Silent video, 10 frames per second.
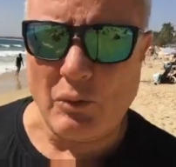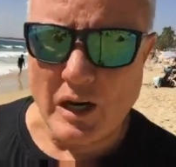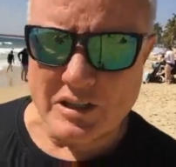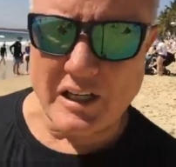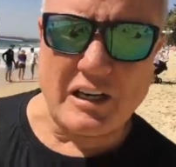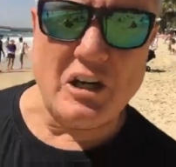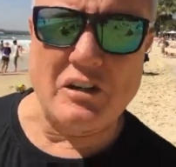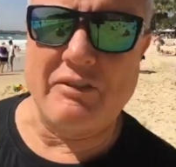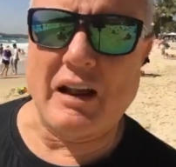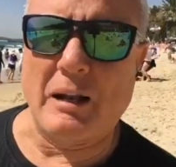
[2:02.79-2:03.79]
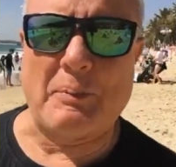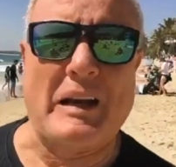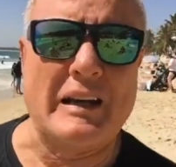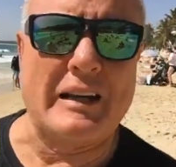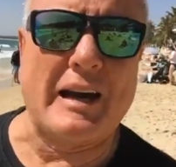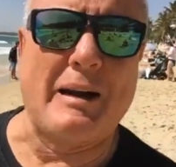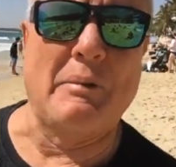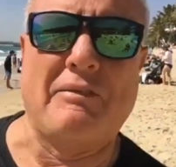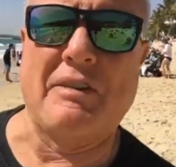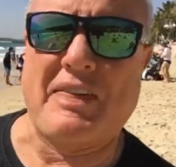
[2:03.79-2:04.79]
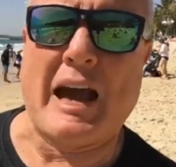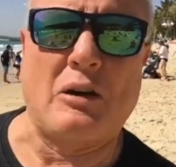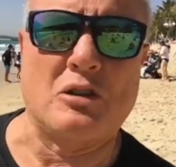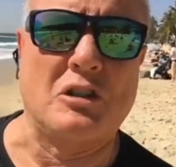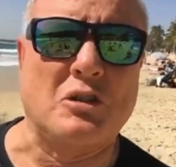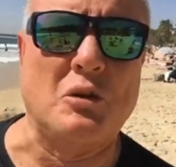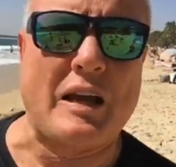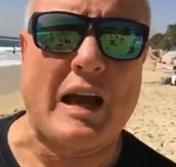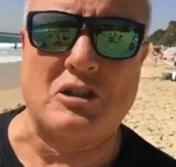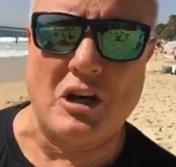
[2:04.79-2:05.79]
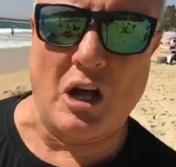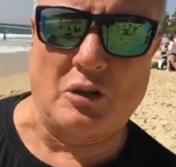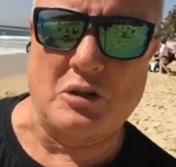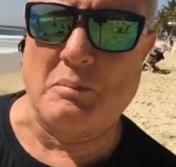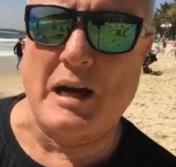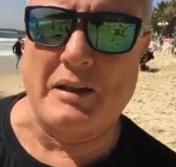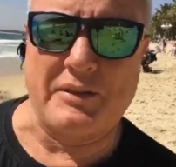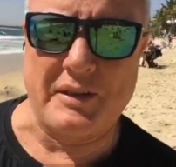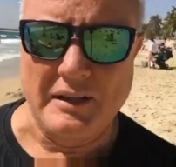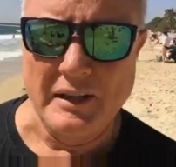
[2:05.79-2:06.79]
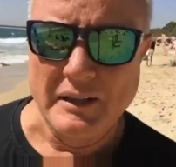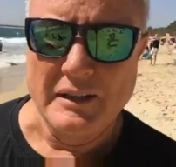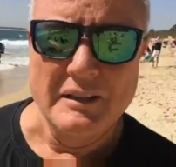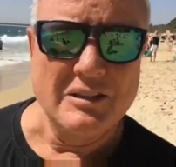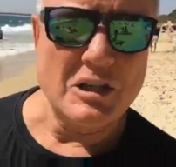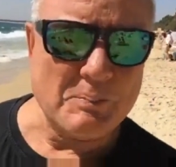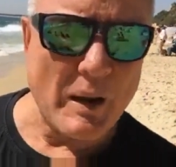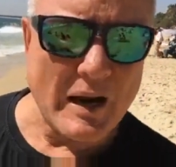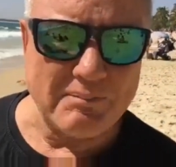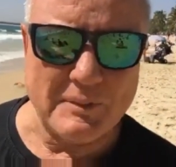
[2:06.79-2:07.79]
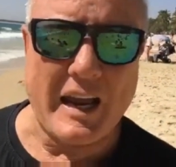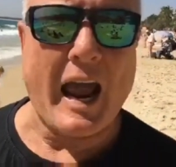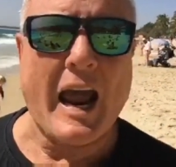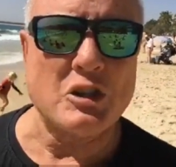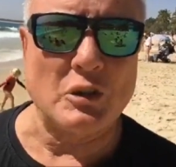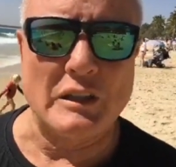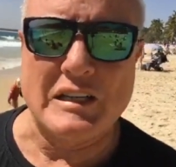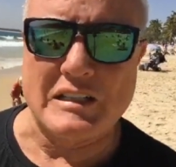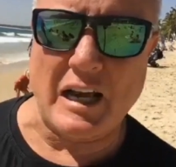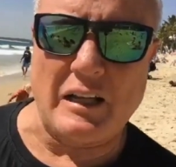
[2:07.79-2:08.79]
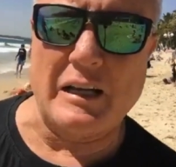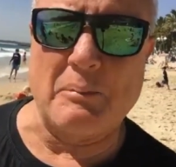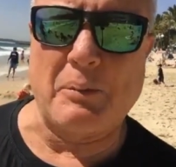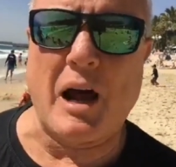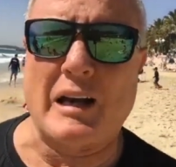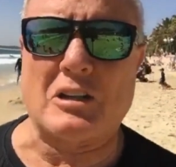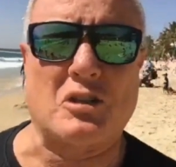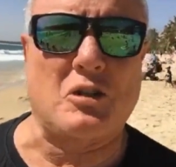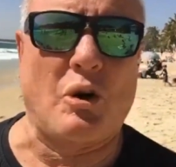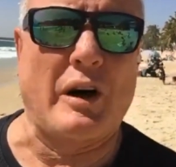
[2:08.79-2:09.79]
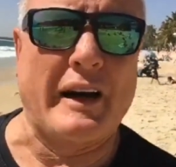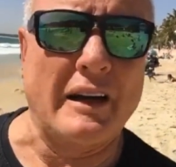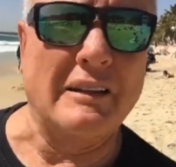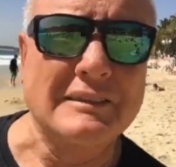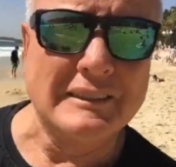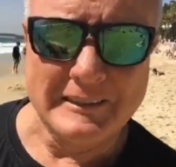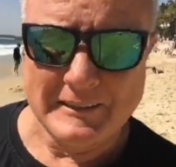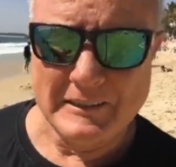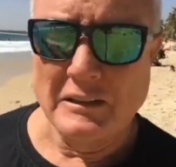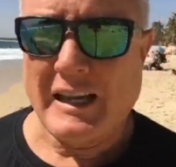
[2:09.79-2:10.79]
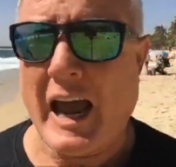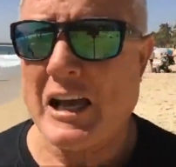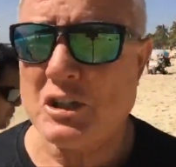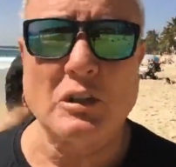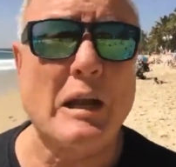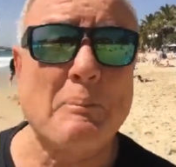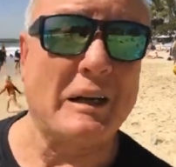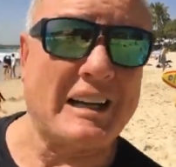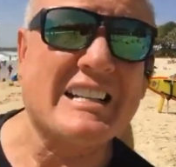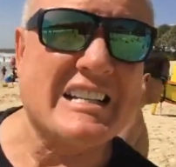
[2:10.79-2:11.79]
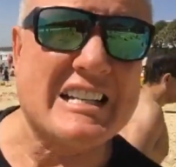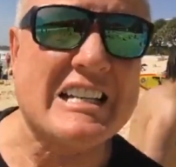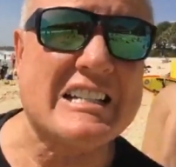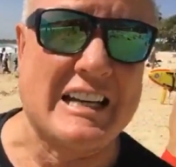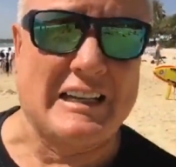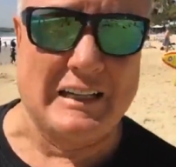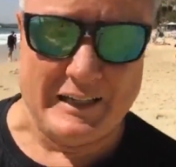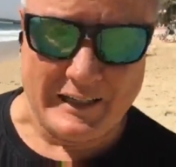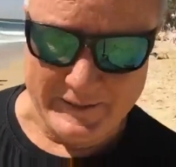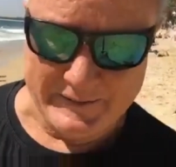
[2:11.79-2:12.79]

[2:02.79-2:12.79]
Where else can you develop an income of one thousand dollars, two thousand dollars a month just by casually telling a product story? Casually but consistently.